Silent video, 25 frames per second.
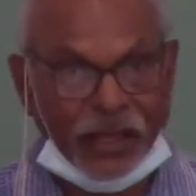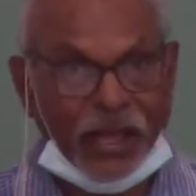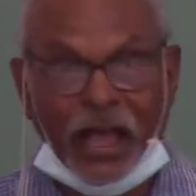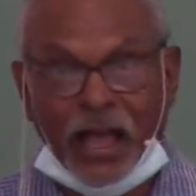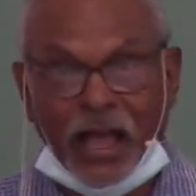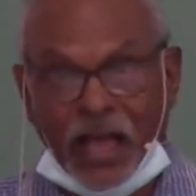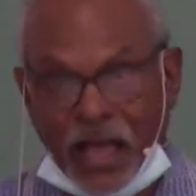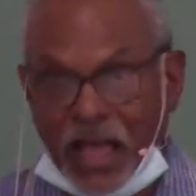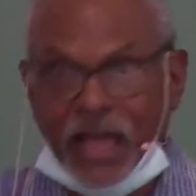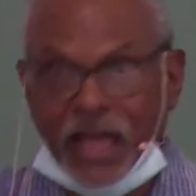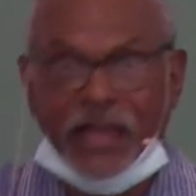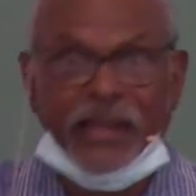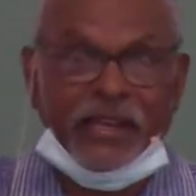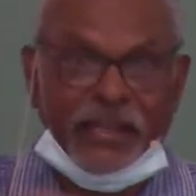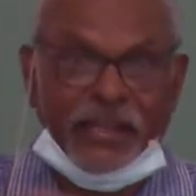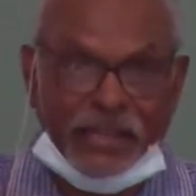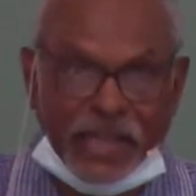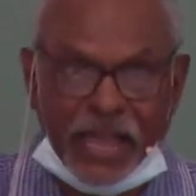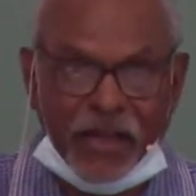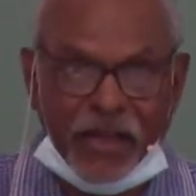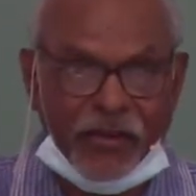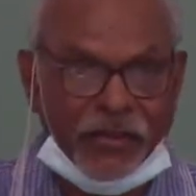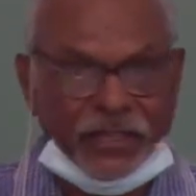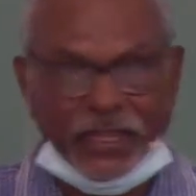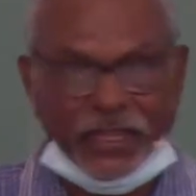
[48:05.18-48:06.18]
only
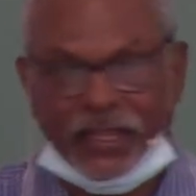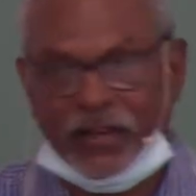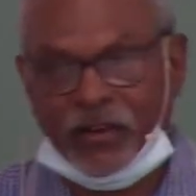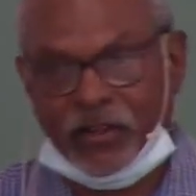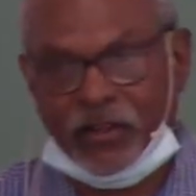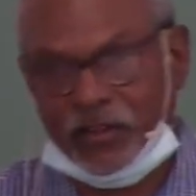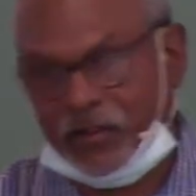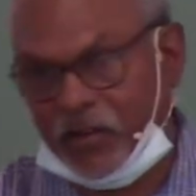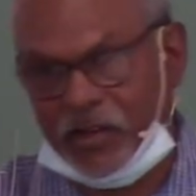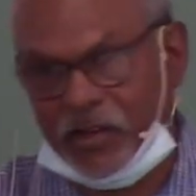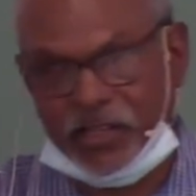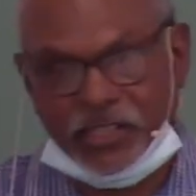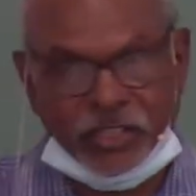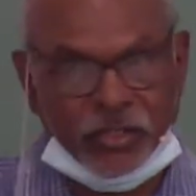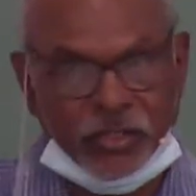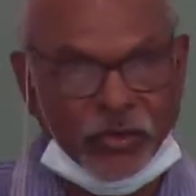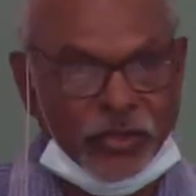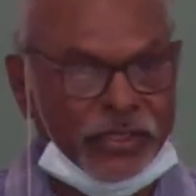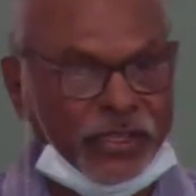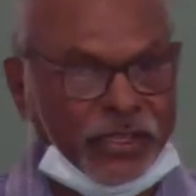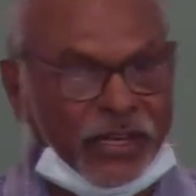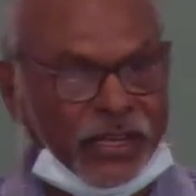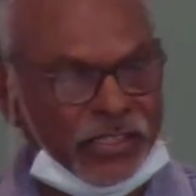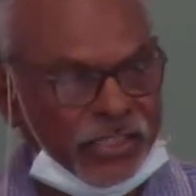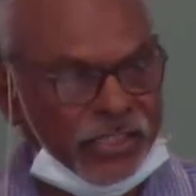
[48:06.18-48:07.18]
now and then I do it, you
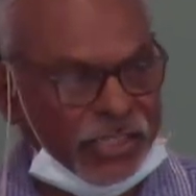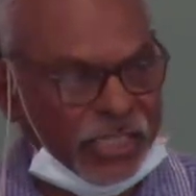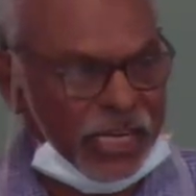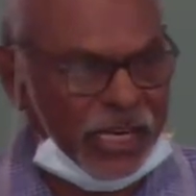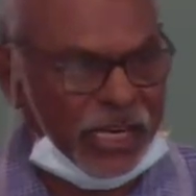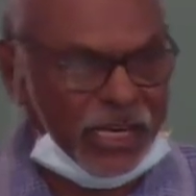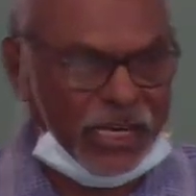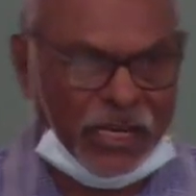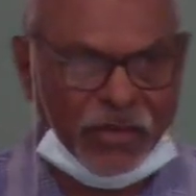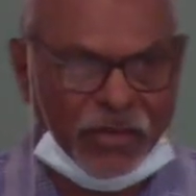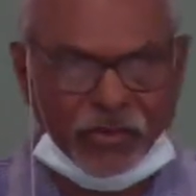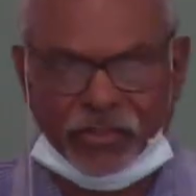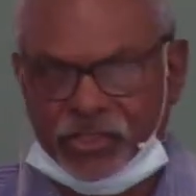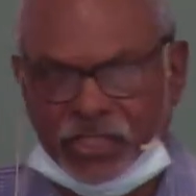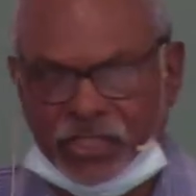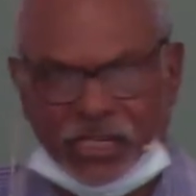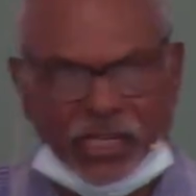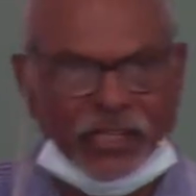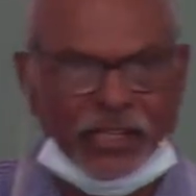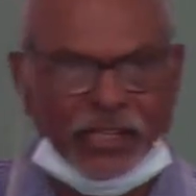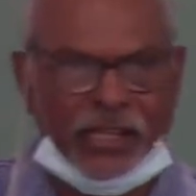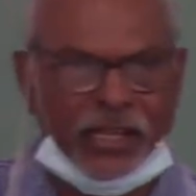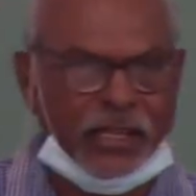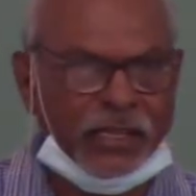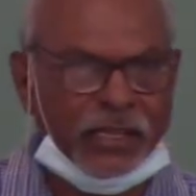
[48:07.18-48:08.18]
know, share here or share
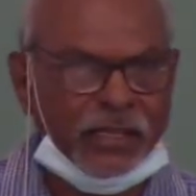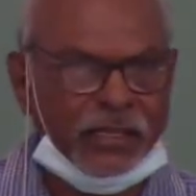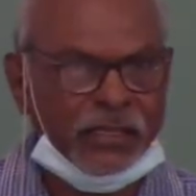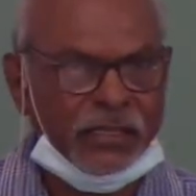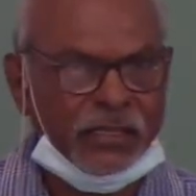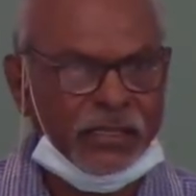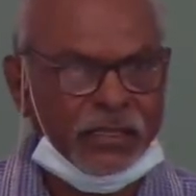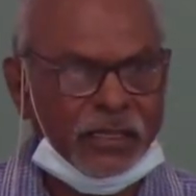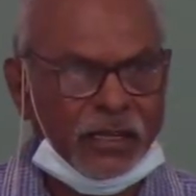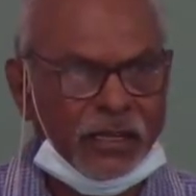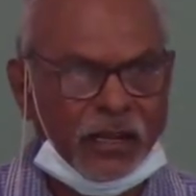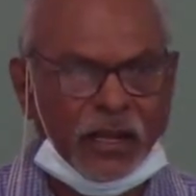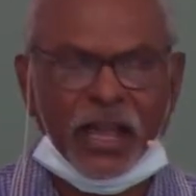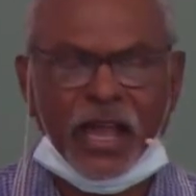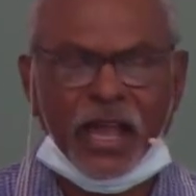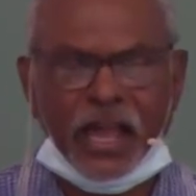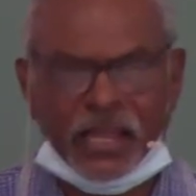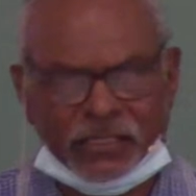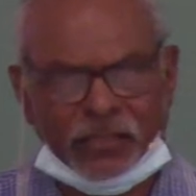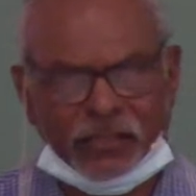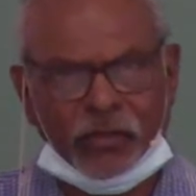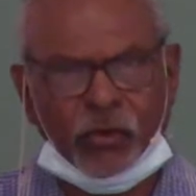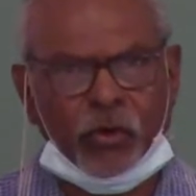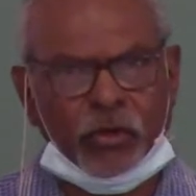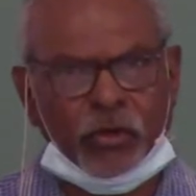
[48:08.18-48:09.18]
there. I ask
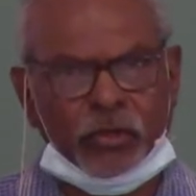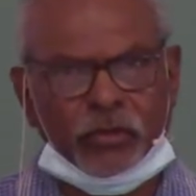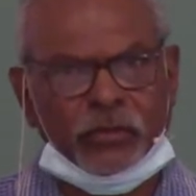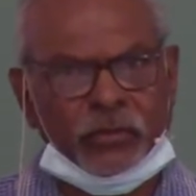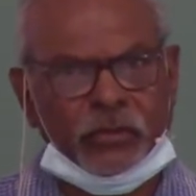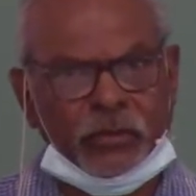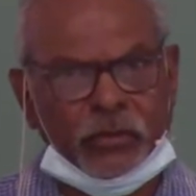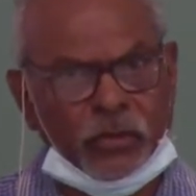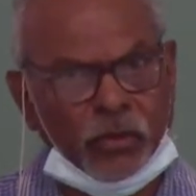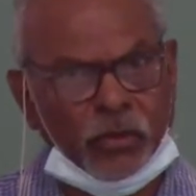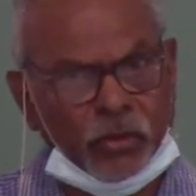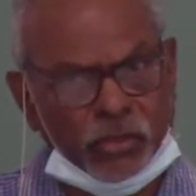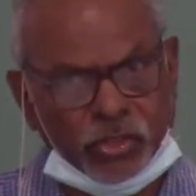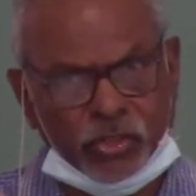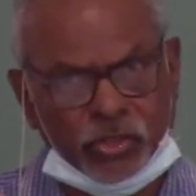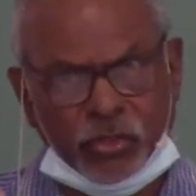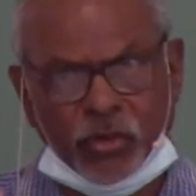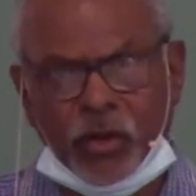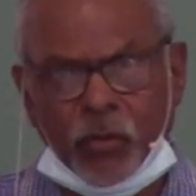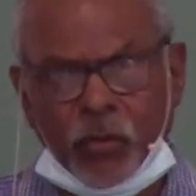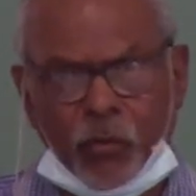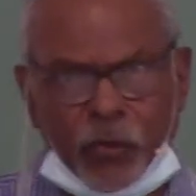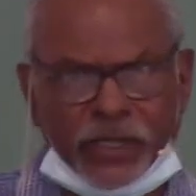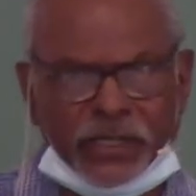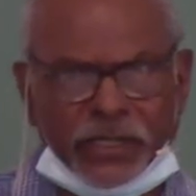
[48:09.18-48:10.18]
Lord, should I
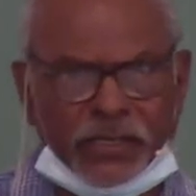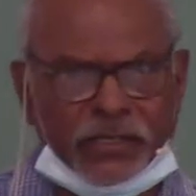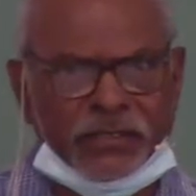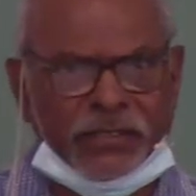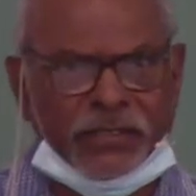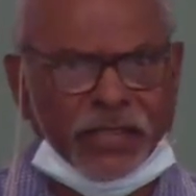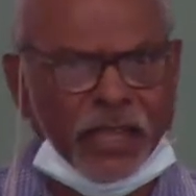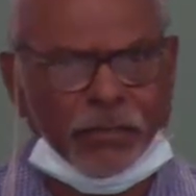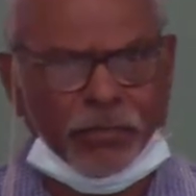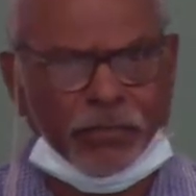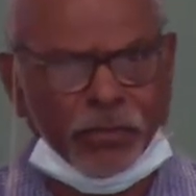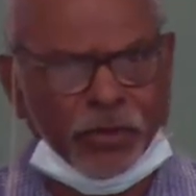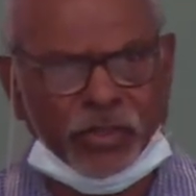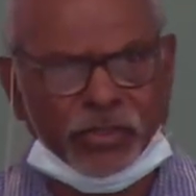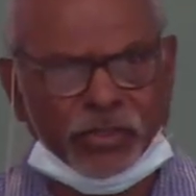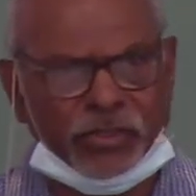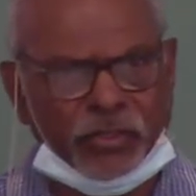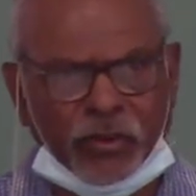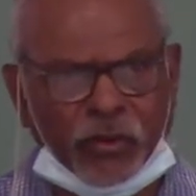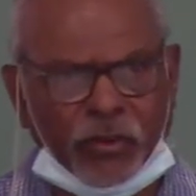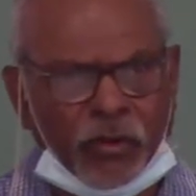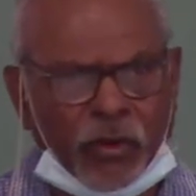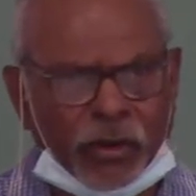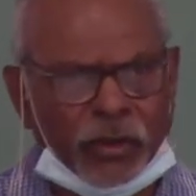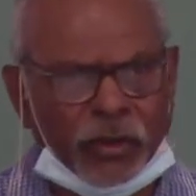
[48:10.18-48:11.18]
witness to that person or
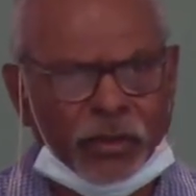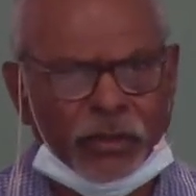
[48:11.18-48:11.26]
not?